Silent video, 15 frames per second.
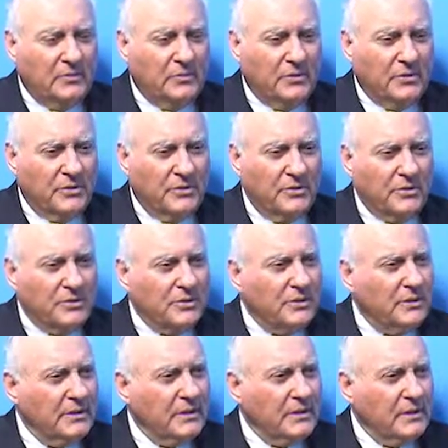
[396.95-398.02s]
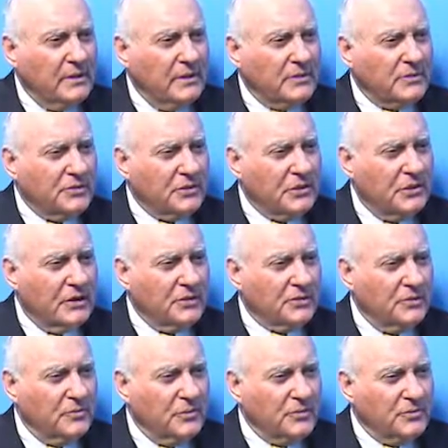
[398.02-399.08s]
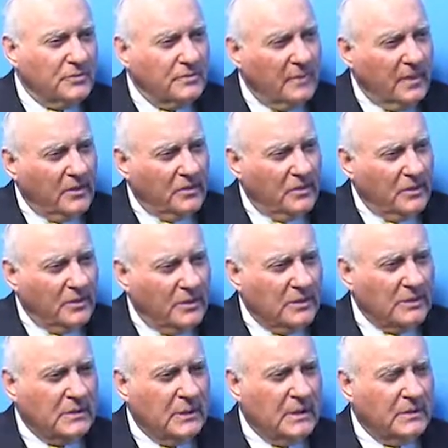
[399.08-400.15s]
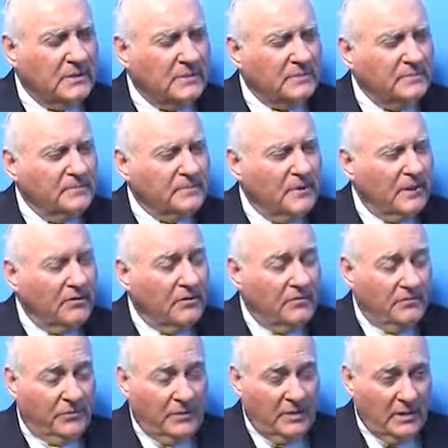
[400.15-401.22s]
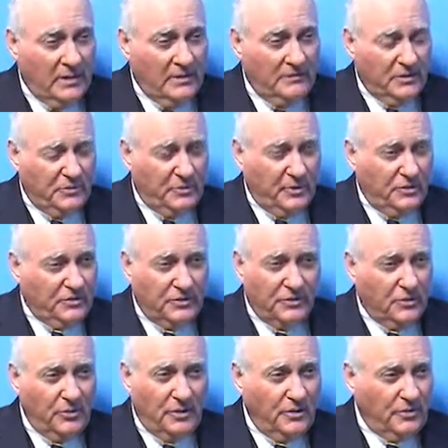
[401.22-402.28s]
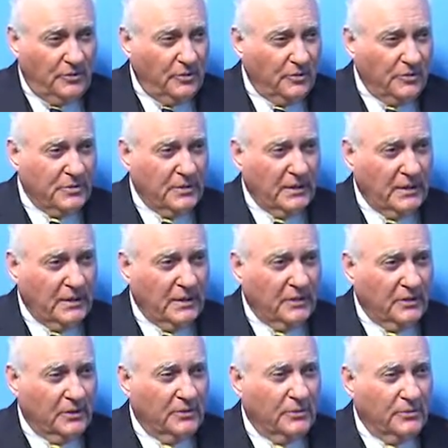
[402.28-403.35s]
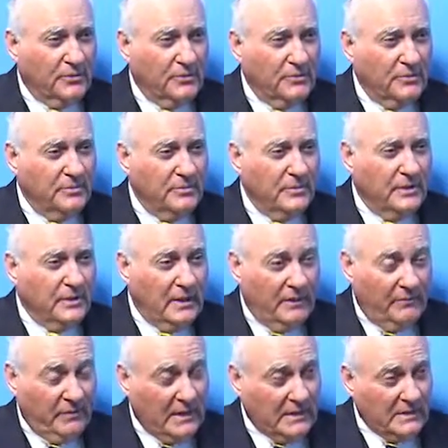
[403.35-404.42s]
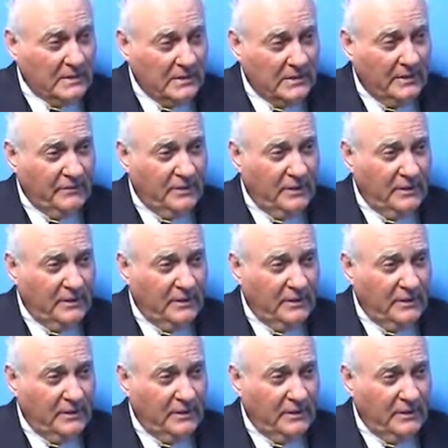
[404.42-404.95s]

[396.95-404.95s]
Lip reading: Waters in Circulation, which told us that of the very high-risk patients, only 30% get to goal of less than 70.